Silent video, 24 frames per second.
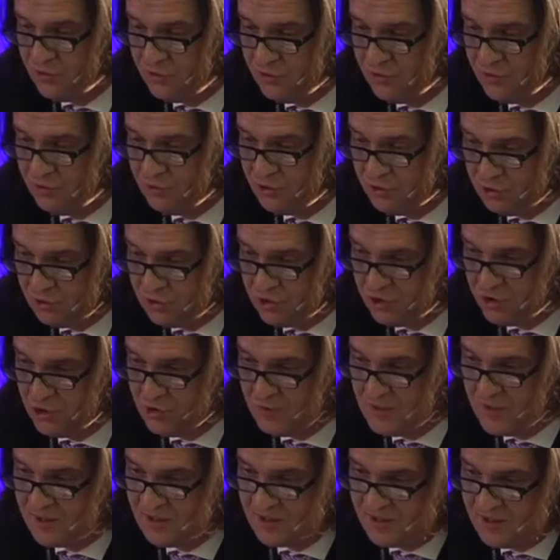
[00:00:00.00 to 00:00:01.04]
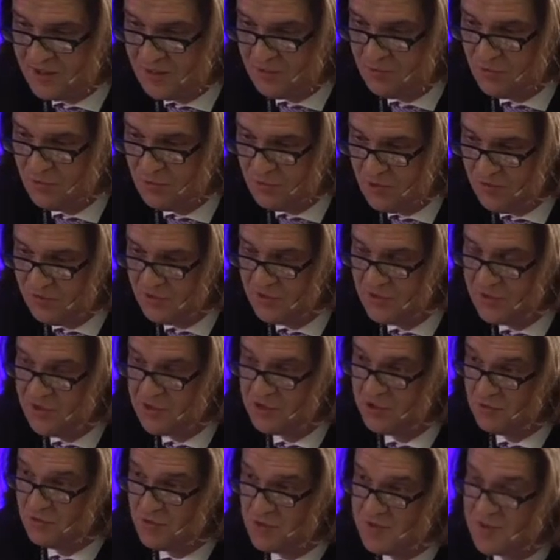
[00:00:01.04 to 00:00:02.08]
to, to show that the King Baudouin
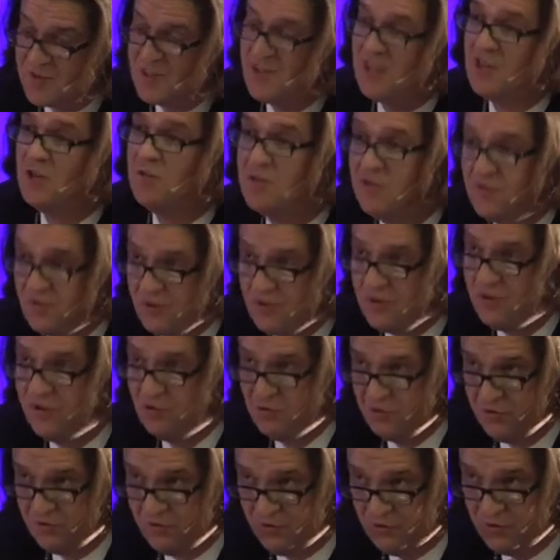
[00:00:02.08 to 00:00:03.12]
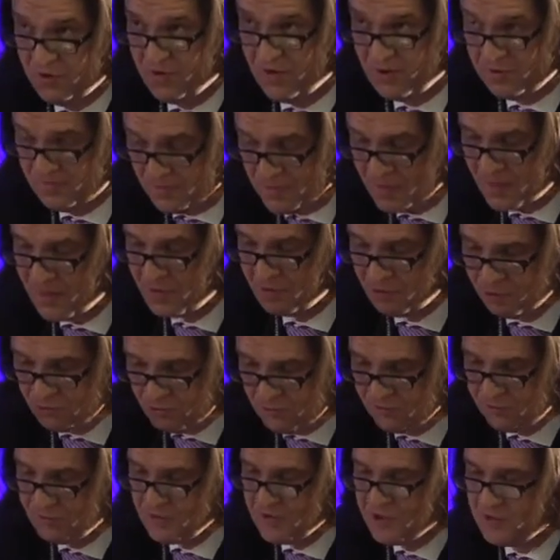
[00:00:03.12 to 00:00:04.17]
Foundation was equivalent to a, to
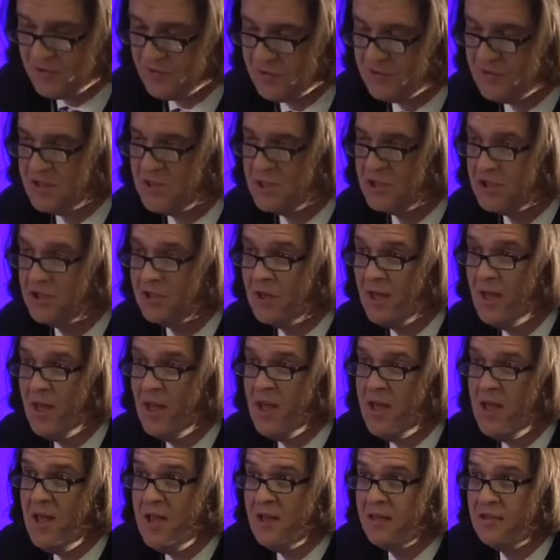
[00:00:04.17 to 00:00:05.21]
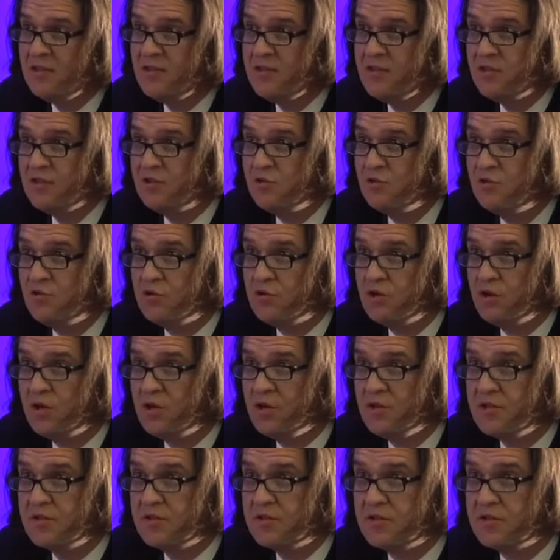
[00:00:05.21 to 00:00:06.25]
a French foundation. This took
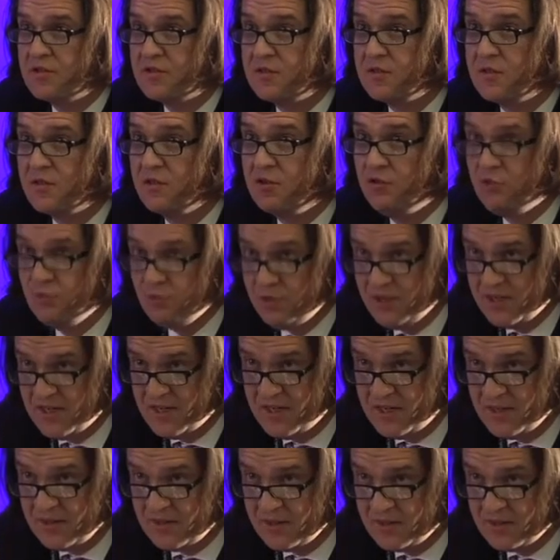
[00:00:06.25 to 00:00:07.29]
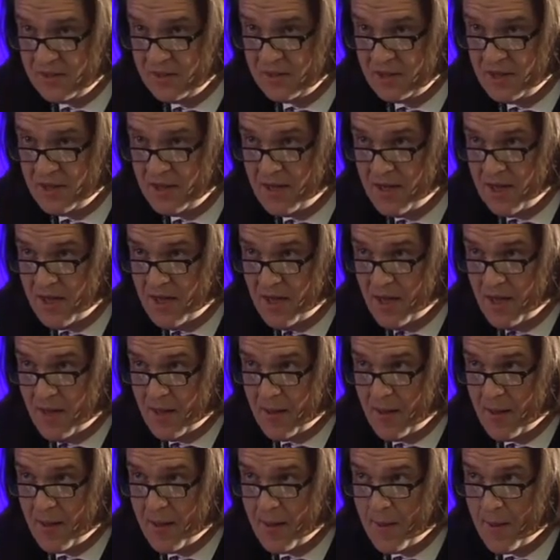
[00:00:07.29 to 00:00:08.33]
us two years,
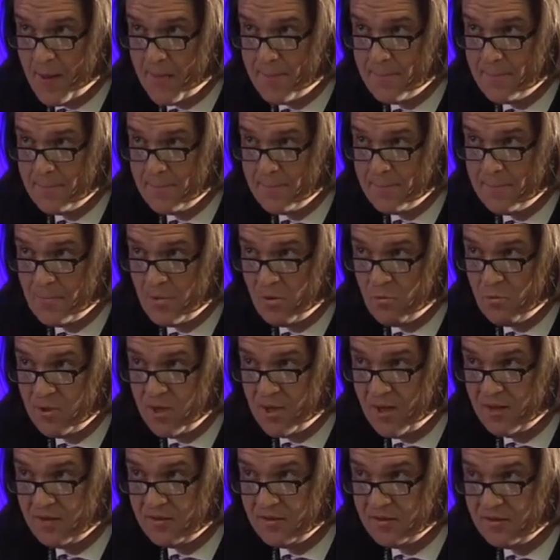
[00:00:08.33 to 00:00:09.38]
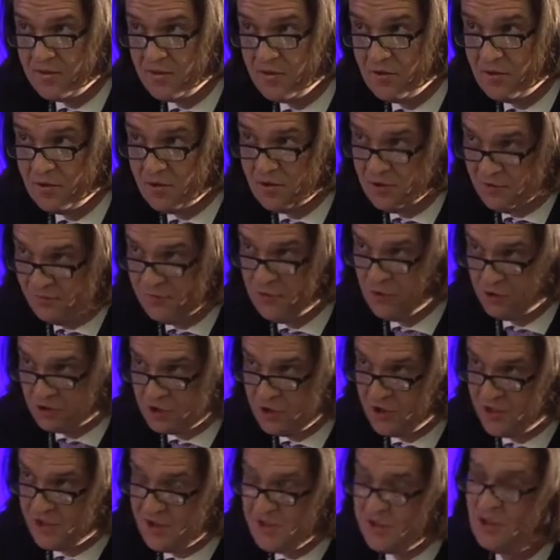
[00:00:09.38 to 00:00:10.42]
um, we had,
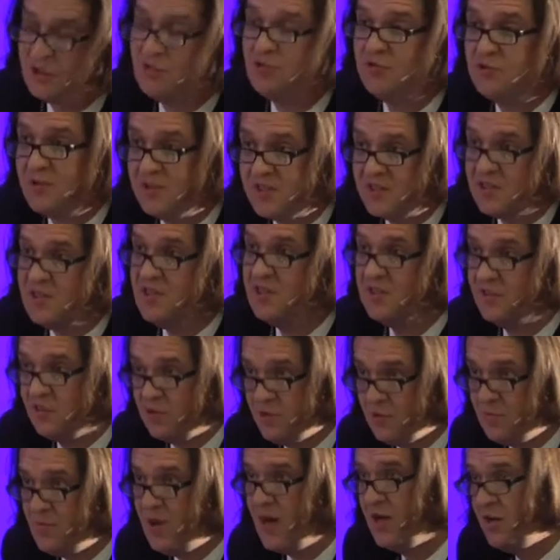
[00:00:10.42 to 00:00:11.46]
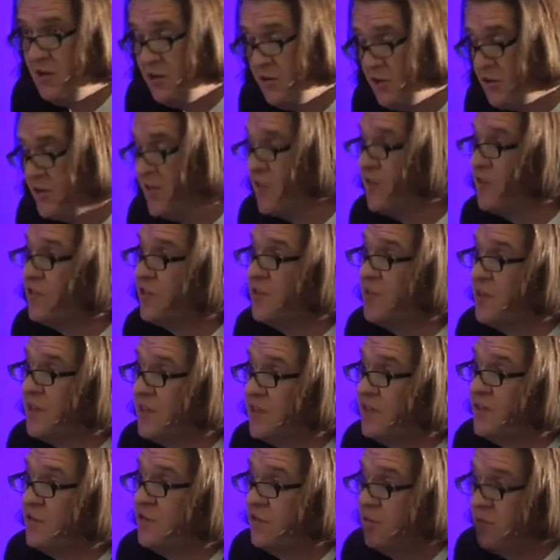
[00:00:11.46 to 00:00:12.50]
fortunately, not to translate our bylaws and so on
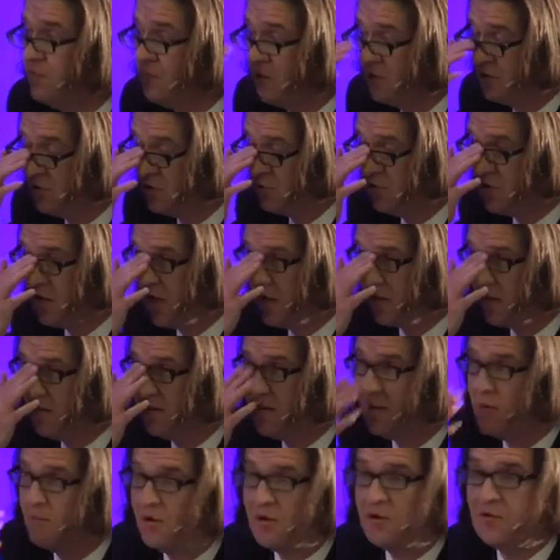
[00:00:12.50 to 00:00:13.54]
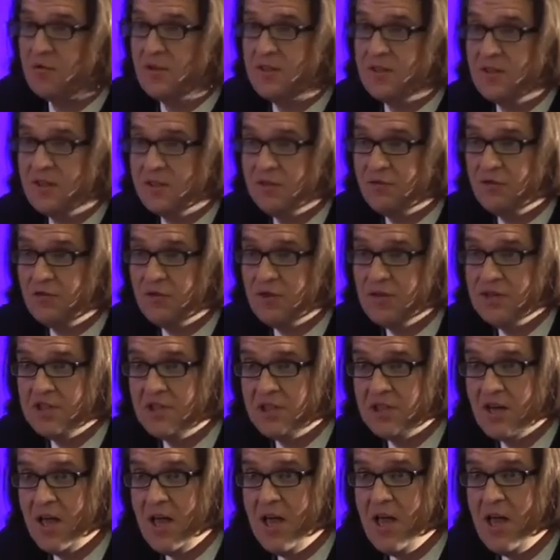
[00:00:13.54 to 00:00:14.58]
and so on, because we had them already in
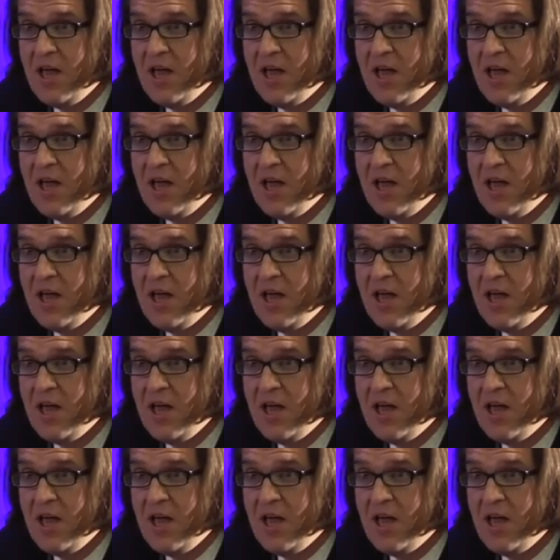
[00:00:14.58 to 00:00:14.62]
French.